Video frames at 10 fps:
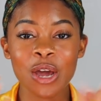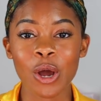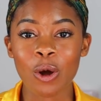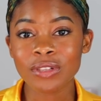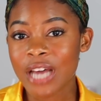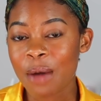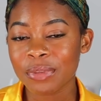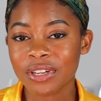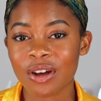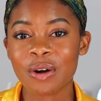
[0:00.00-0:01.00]
go down
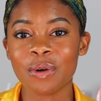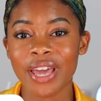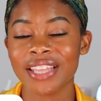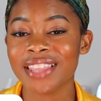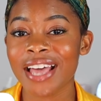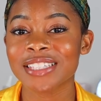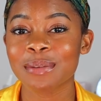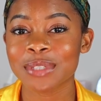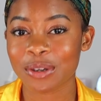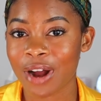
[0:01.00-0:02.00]
below, hit that
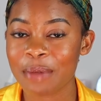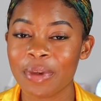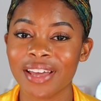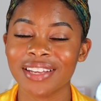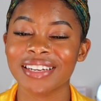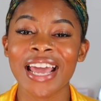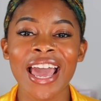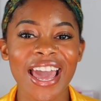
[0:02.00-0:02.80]
subscribe button,